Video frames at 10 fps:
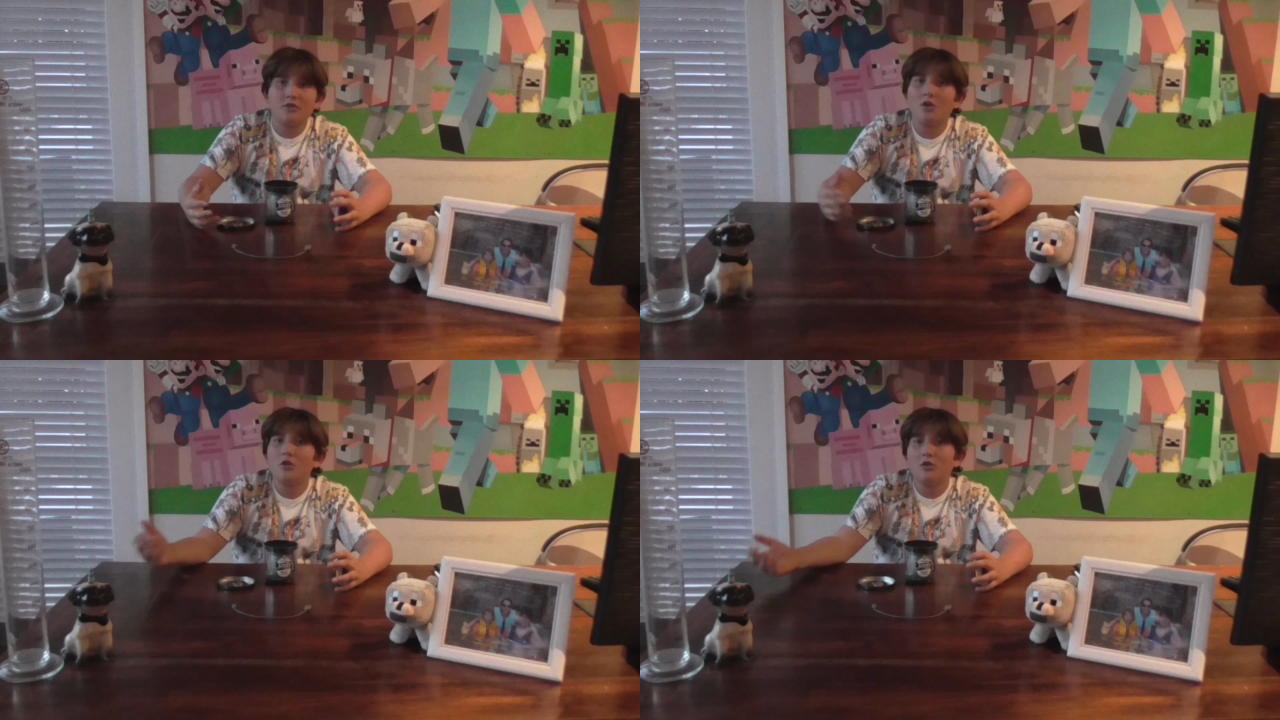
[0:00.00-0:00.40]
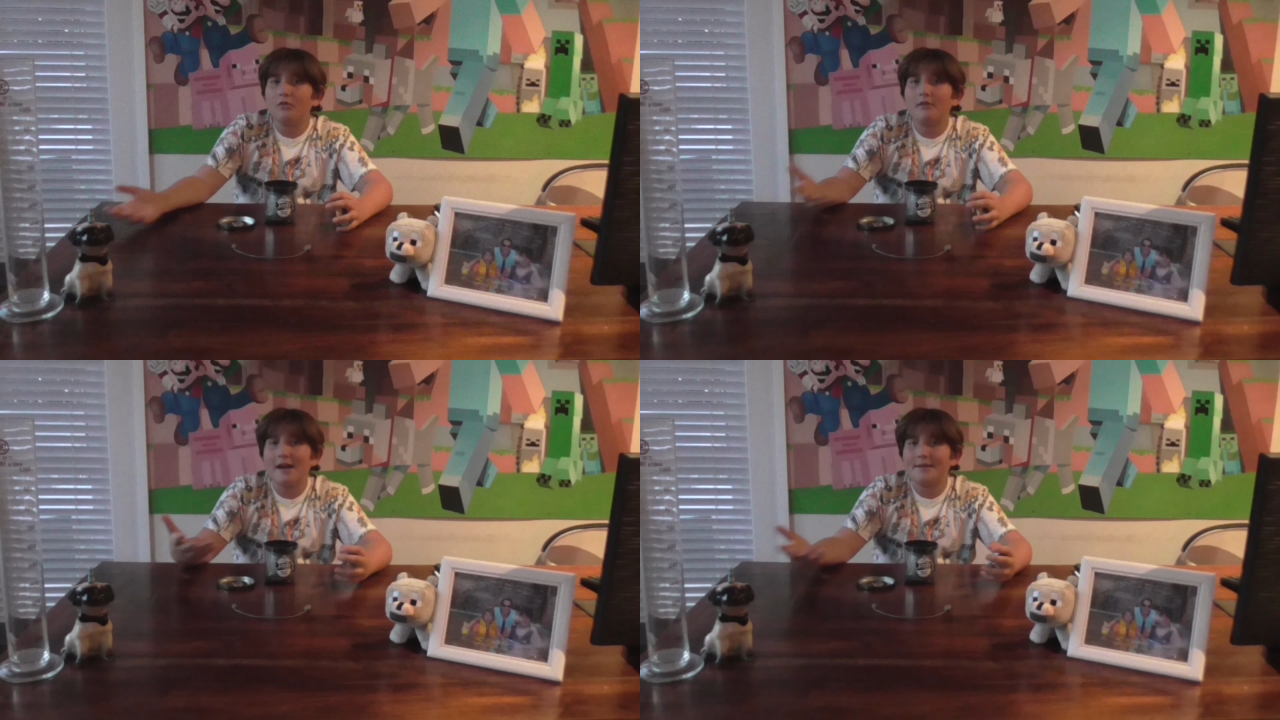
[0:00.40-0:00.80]
no,
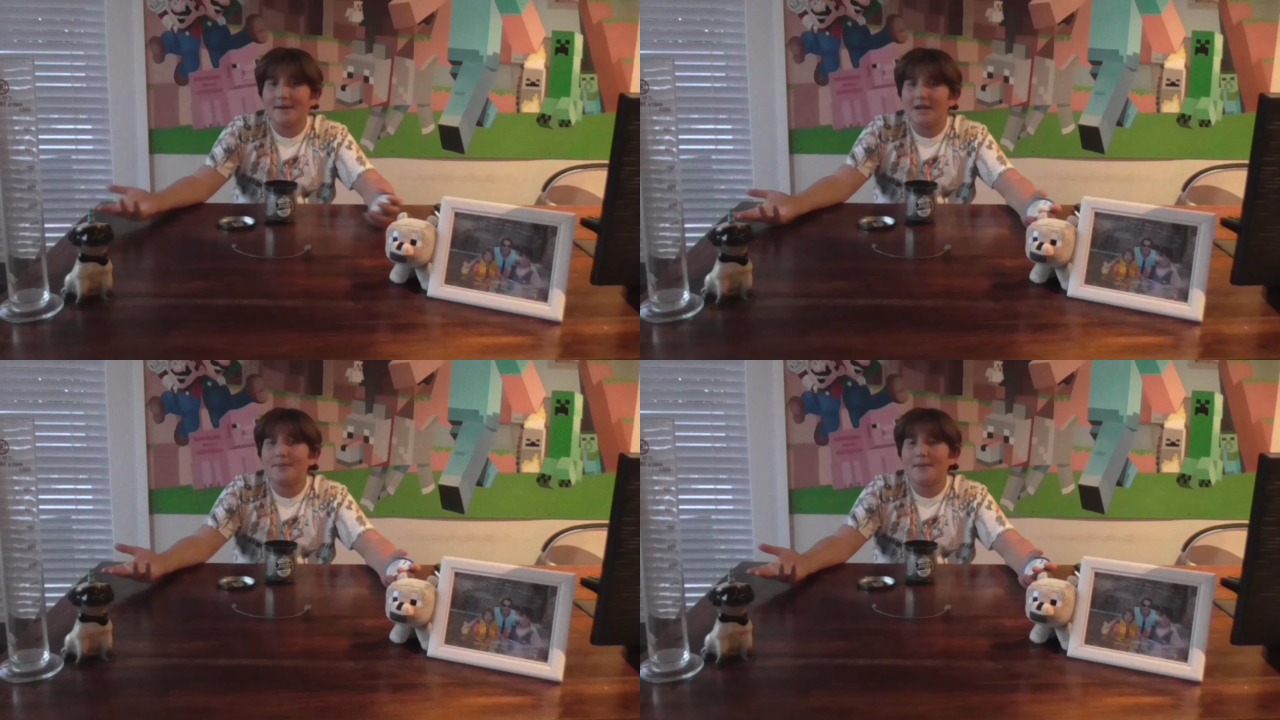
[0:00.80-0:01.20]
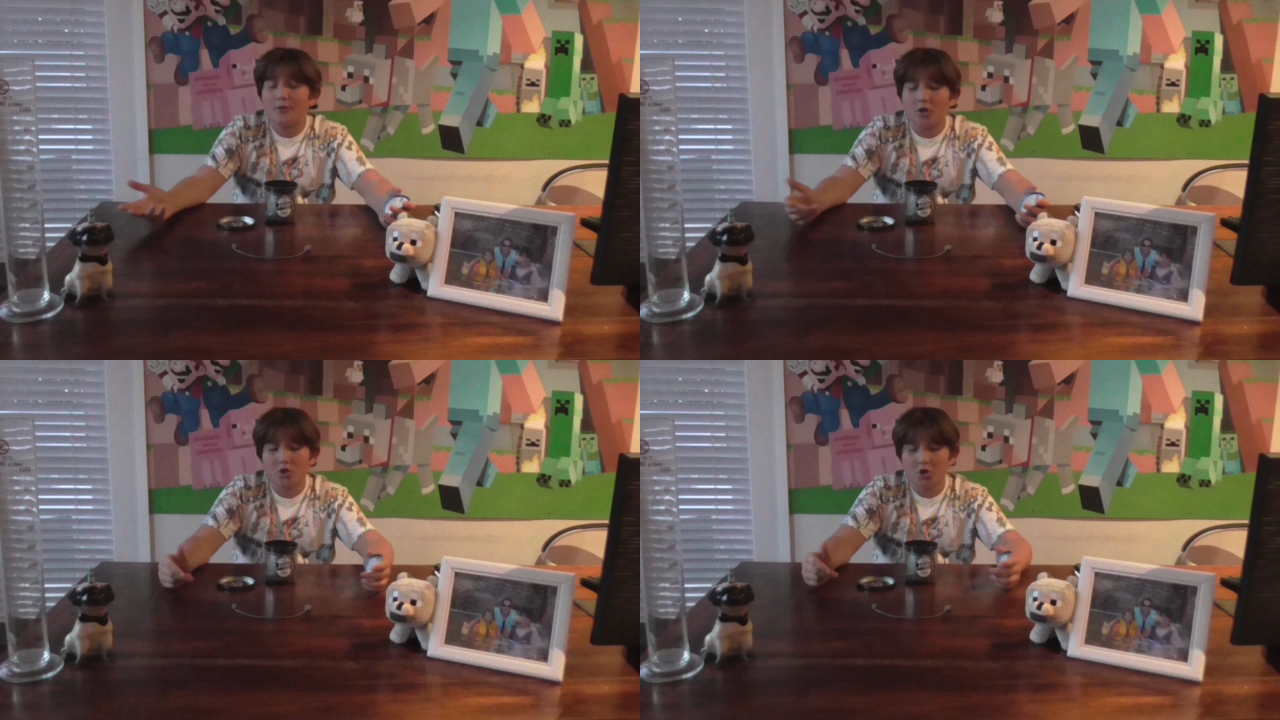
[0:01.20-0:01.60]
not really many
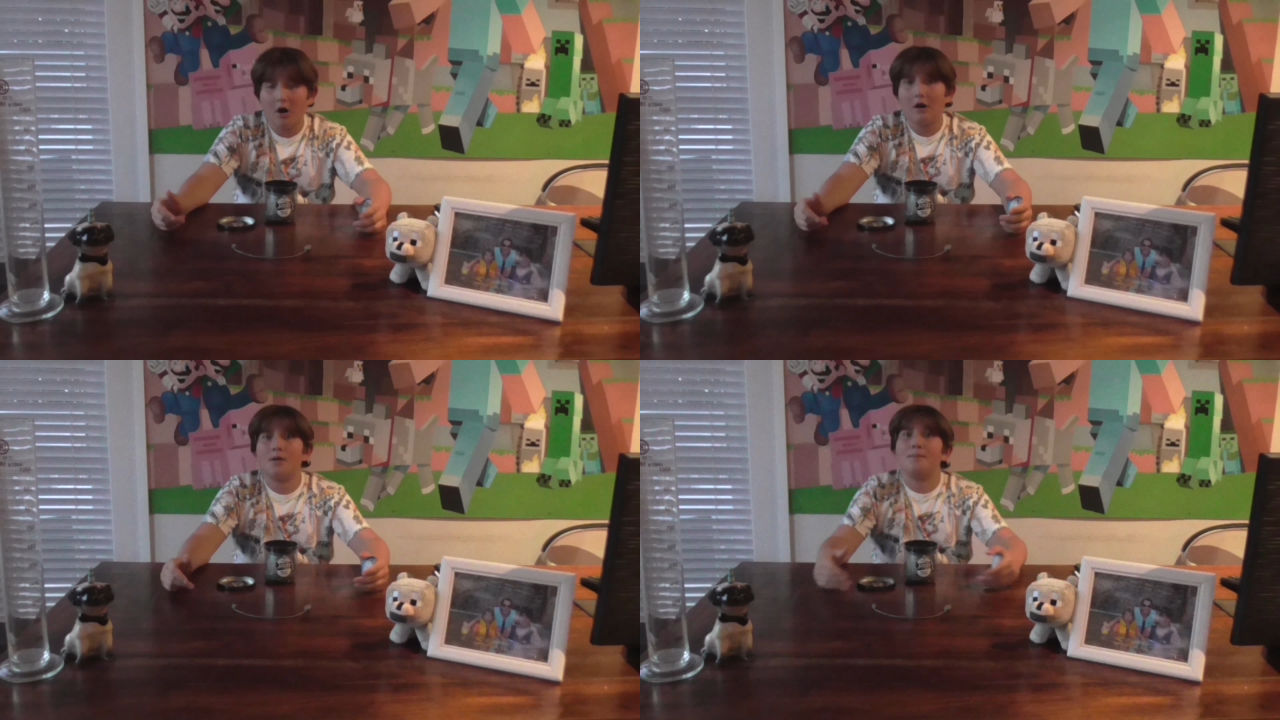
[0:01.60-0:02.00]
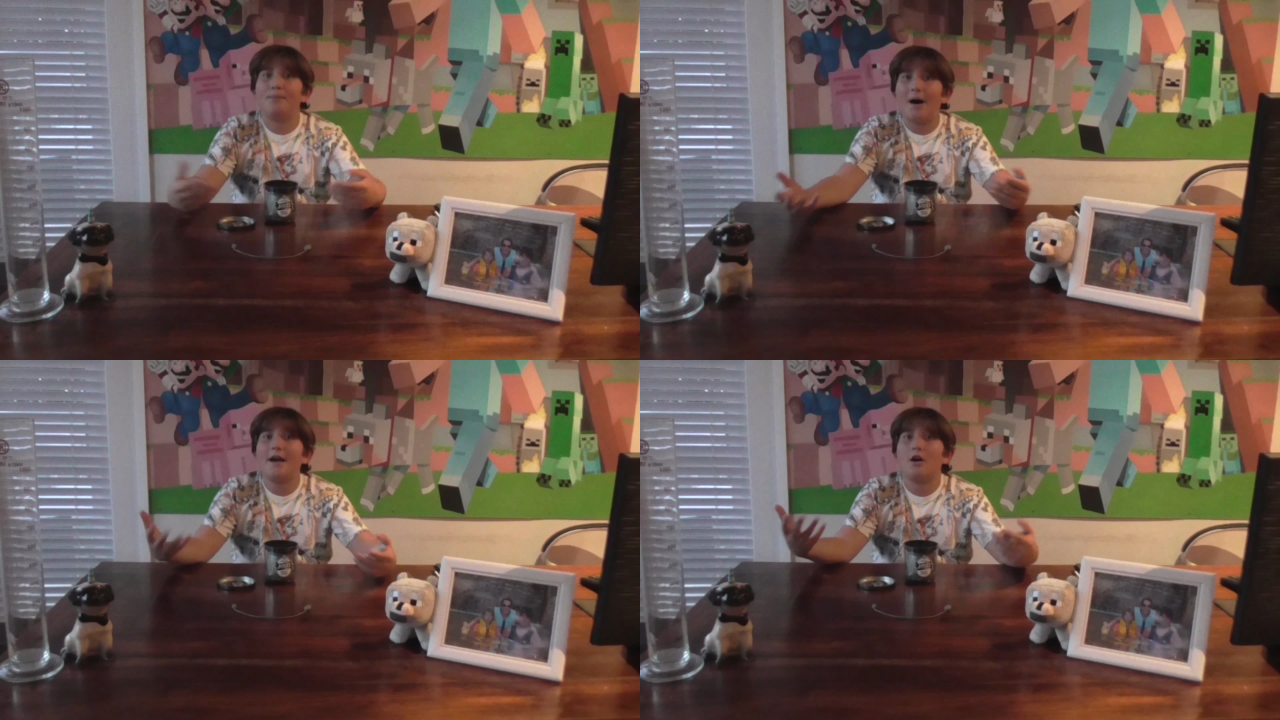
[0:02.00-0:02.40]
people are going to go out and buy